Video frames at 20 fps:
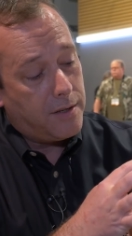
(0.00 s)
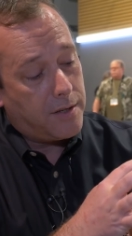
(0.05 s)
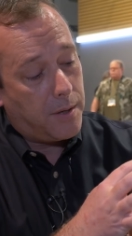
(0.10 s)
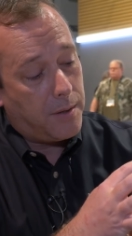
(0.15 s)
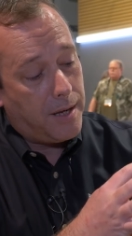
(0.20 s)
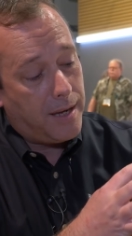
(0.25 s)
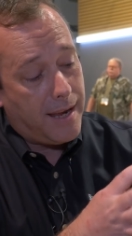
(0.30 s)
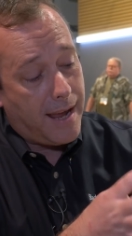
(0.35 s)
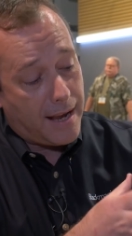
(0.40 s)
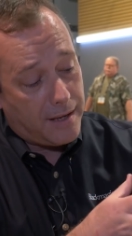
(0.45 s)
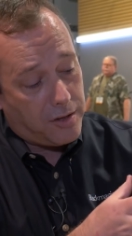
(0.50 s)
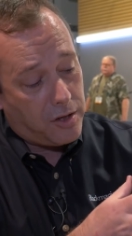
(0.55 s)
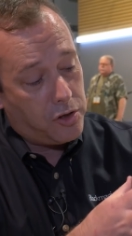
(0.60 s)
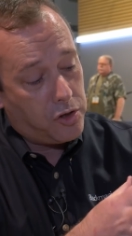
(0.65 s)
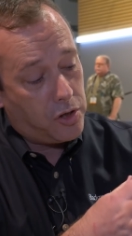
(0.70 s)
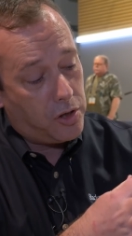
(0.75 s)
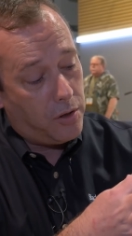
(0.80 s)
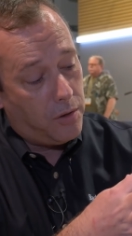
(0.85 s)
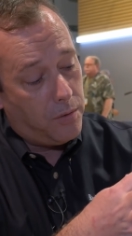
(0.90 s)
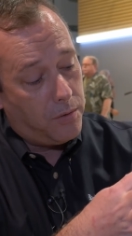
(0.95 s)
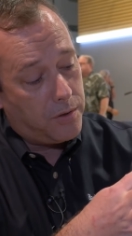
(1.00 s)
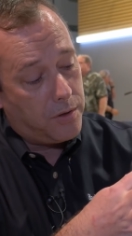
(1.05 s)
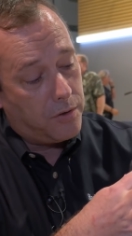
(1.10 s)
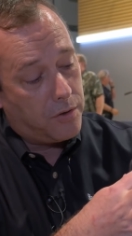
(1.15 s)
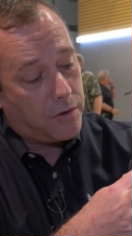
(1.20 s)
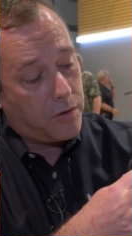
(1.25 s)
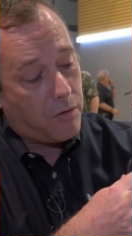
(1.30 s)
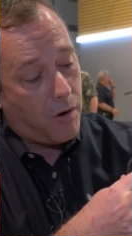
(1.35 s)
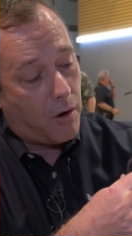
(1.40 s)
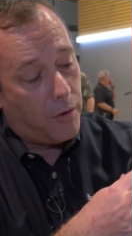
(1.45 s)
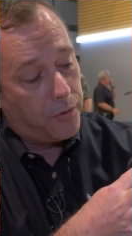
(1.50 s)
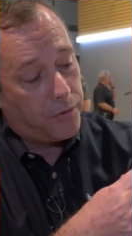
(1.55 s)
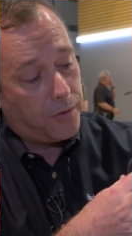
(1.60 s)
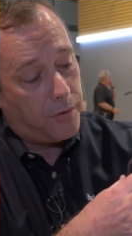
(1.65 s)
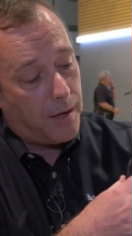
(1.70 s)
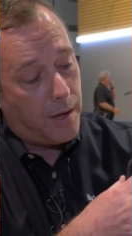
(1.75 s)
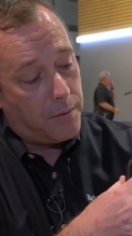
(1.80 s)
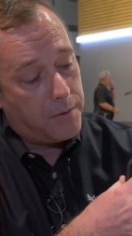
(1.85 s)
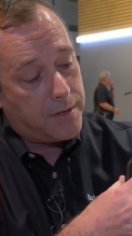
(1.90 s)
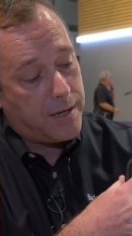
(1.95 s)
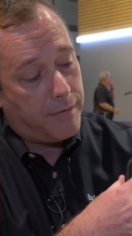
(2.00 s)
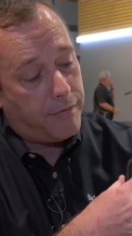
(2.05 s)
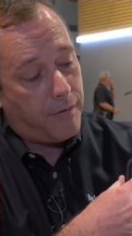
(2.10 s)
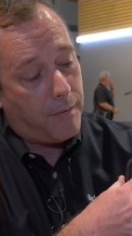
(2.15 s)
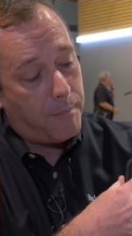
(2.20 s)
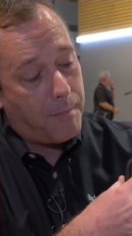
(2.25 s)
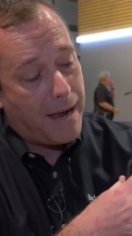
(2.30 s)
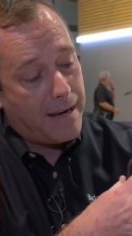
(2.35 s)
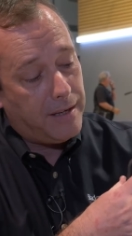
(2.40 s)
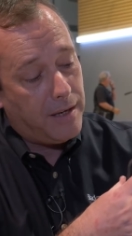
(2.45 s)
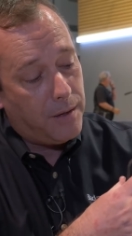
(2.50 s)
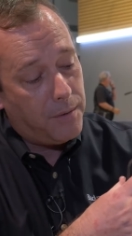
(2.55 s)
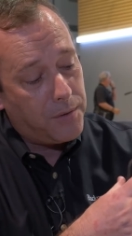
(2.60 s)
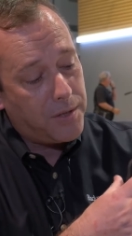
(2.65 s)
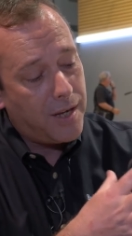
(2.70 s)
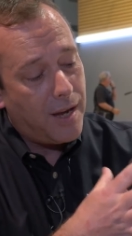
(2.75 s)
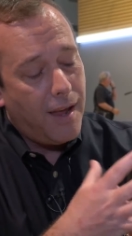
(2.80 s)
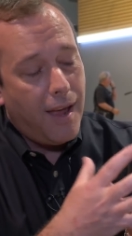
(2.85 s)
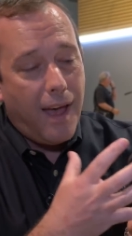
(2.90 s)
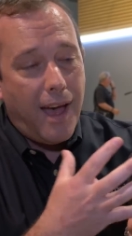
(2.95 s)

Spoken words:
so that you get to choose and scroll through those different menus,